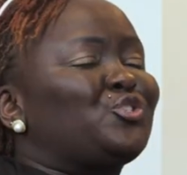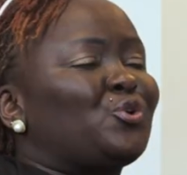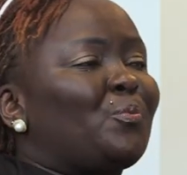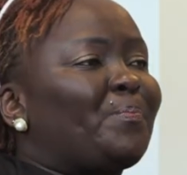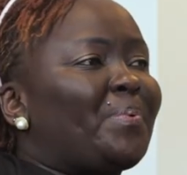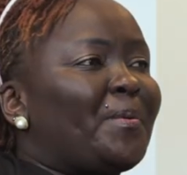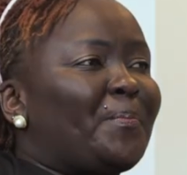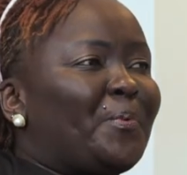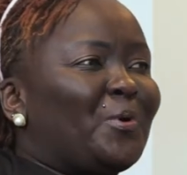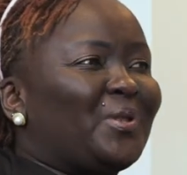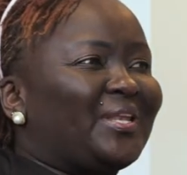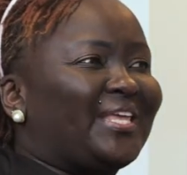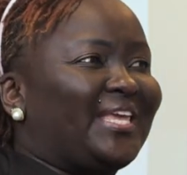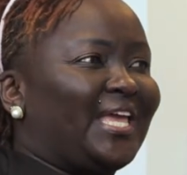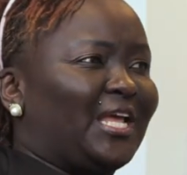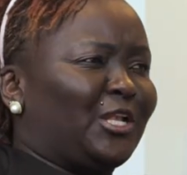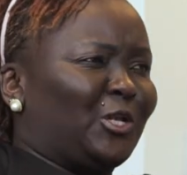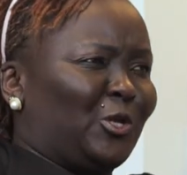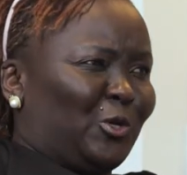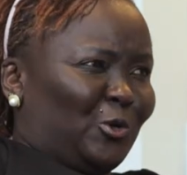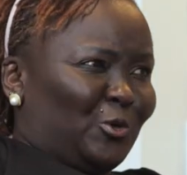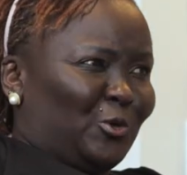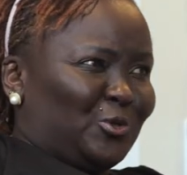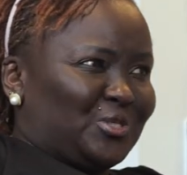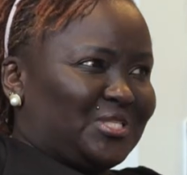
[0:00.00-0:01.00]
So people
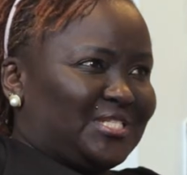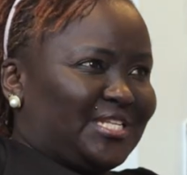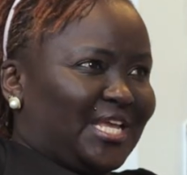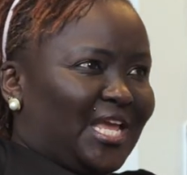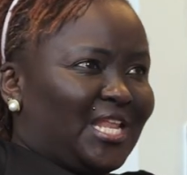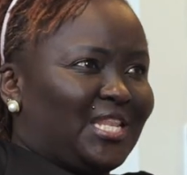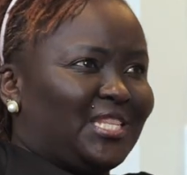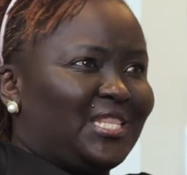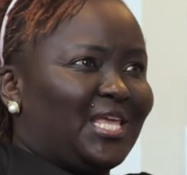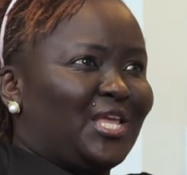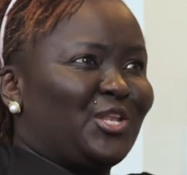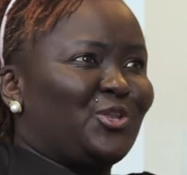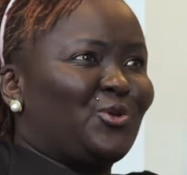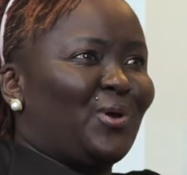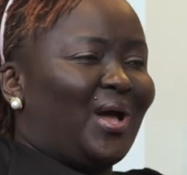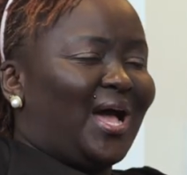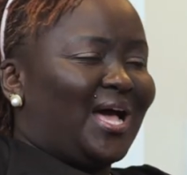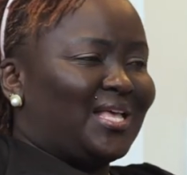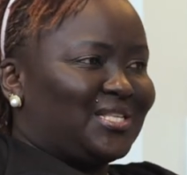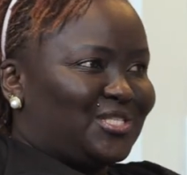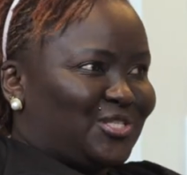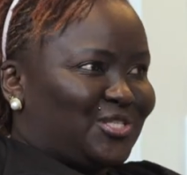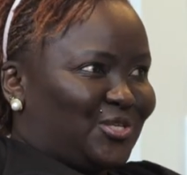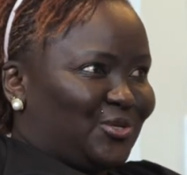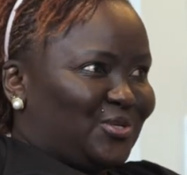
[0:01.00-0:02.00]
get lost, and then you
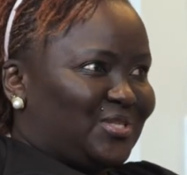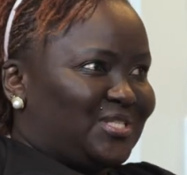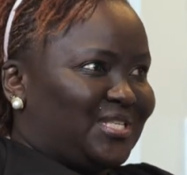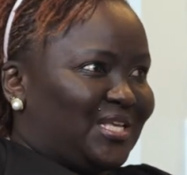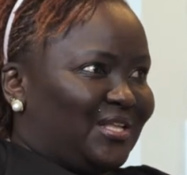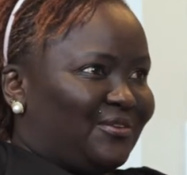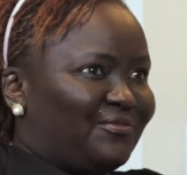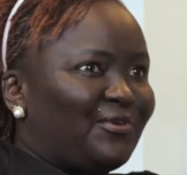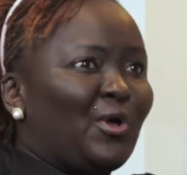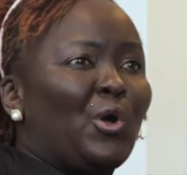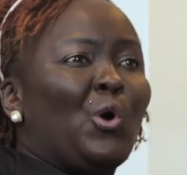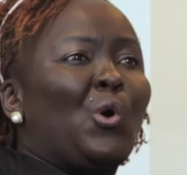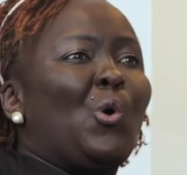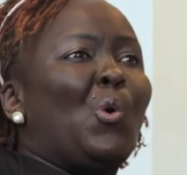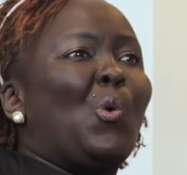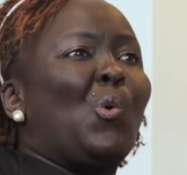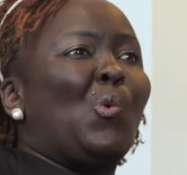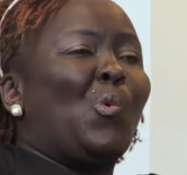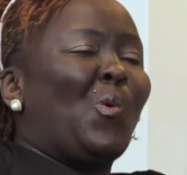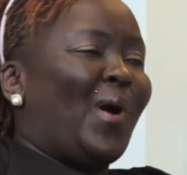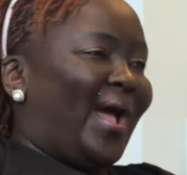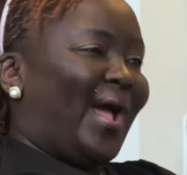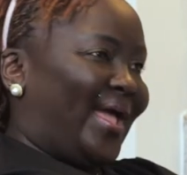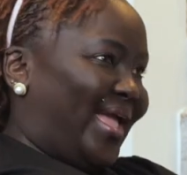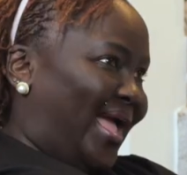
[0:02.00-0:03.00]
ask yourself,
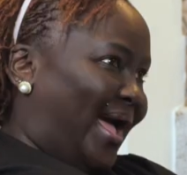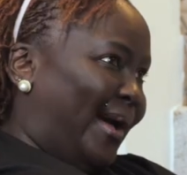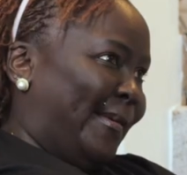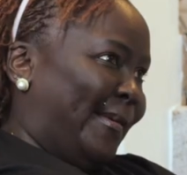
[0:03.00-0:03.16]
why